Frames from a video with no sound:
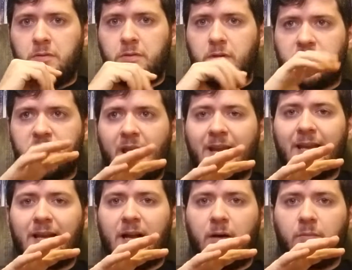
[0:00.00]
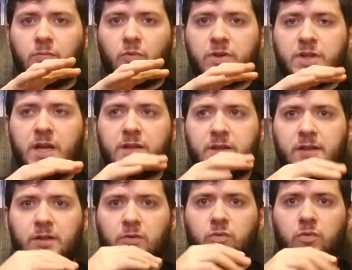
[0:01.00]
second album, which has like
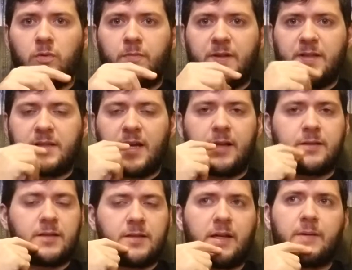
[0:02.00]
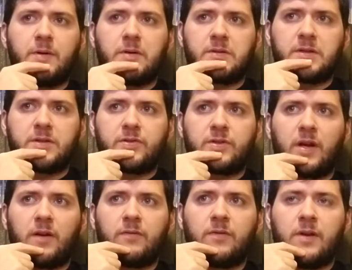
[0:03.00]
the cool B-sides and demos and
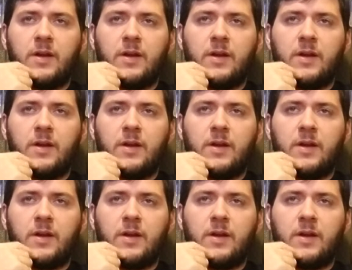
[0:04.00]
stuff,